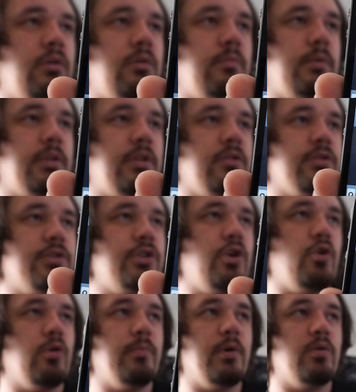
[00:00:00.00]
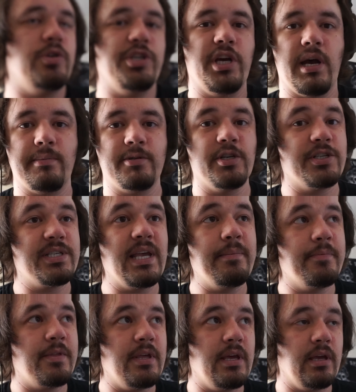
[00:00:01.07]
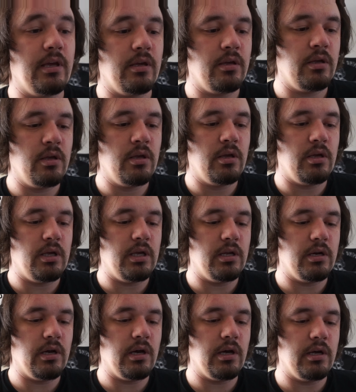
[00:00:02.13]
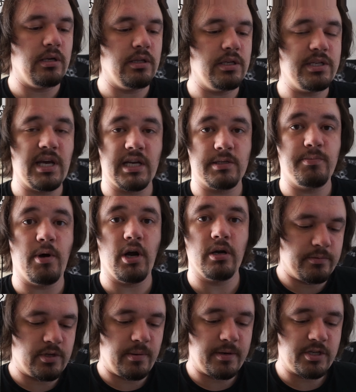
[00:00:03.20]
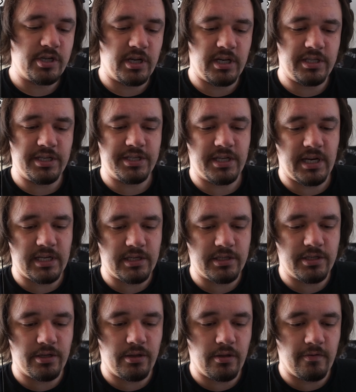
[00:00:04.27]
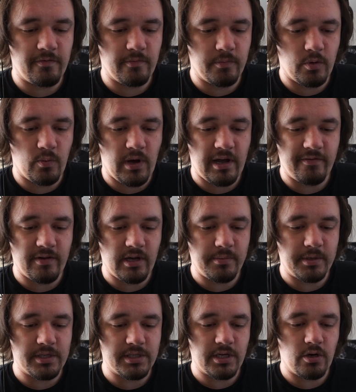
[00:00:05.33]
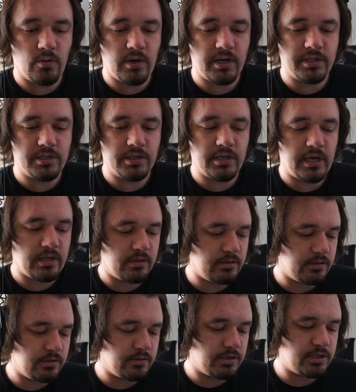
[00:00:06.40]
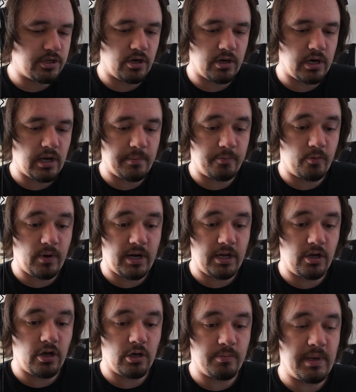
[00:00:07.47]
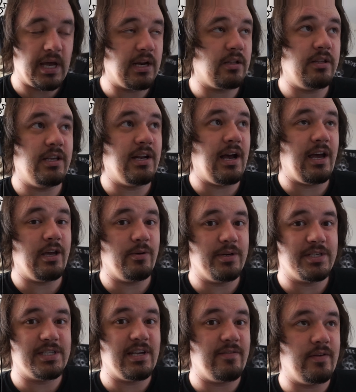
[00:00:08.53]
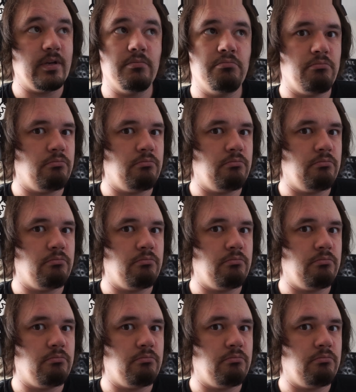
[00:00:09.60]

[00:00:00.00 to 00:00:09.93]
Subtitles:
but there's no emoji option. Same thing in the text bar. So I'm actually going to disconnect it from the Wi-Fi because I don't want it to start upgrading automatically to iOS 7.